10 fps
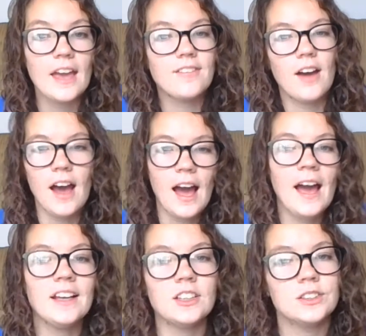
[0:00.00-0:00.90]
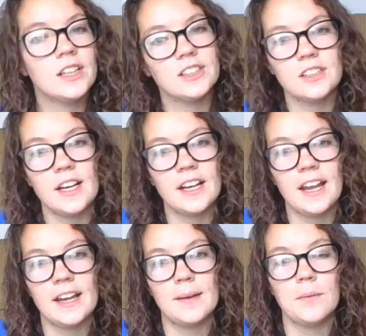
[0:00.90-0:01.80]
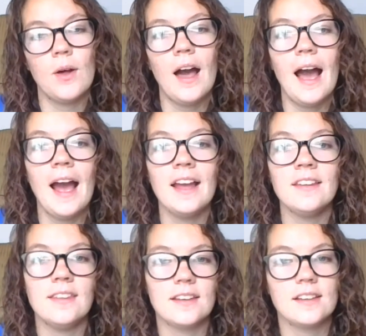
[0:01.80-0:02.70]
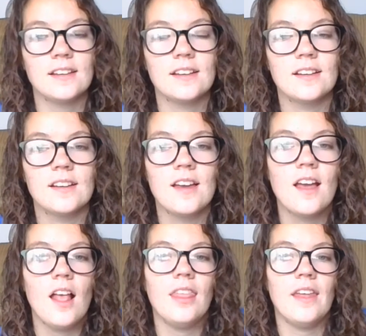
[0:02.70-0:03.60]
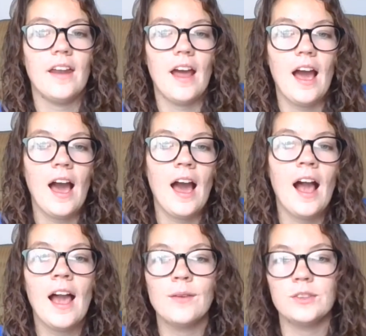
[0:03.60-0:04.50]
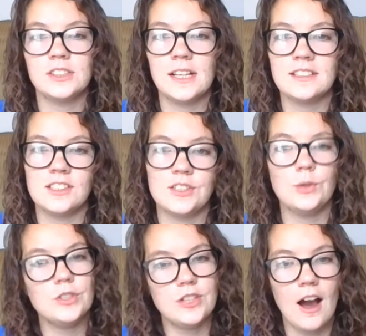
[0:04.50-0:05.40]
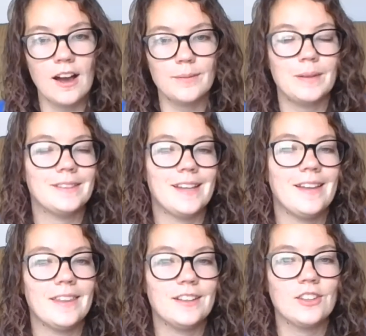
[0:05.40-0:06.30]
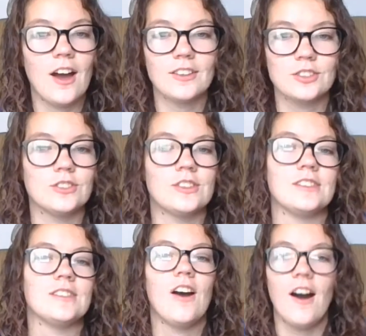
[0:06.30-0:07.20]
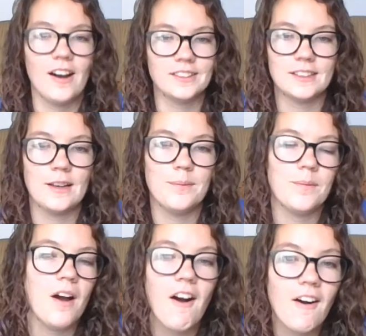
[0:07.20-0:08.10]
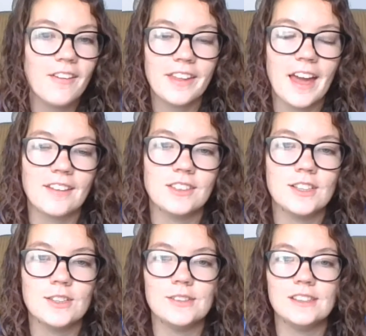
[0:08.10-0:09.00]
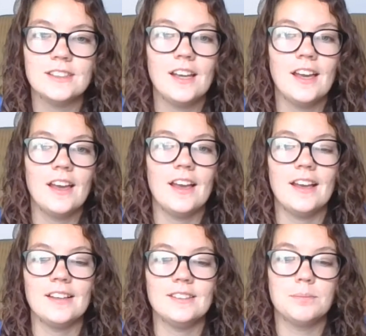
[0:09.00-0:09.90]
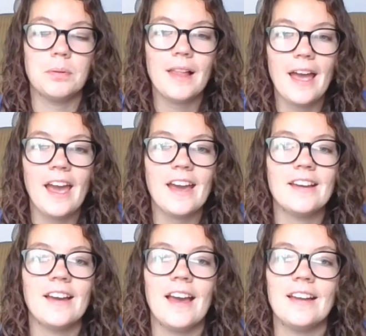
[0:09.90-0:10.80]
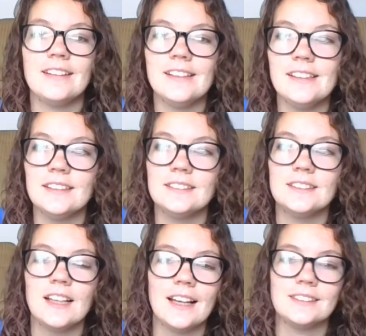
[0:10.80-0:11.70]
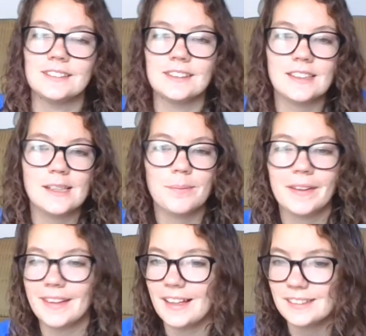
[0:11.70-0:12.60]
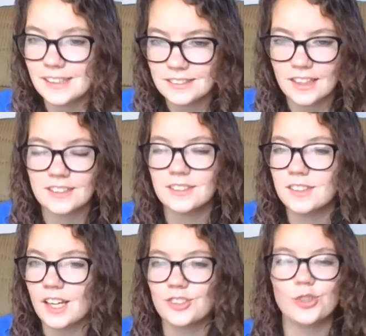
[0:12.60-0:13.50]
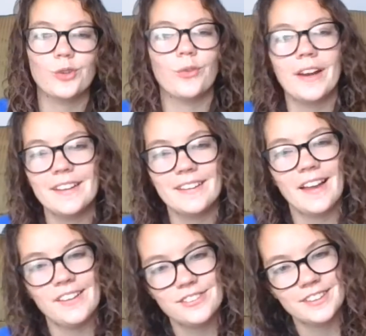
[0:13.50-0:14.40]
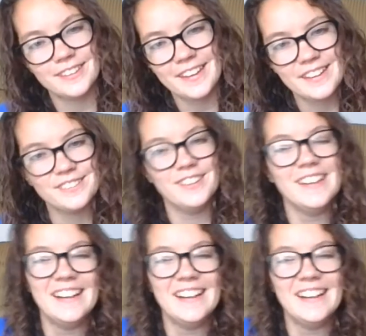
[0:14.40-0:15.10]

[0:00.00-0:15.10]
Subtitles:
If I could change into any animal, I think that I would change into a dog because I think dogs are just awesome. All they have to do is play and eat and sleep, and that sounds like such a great life to live.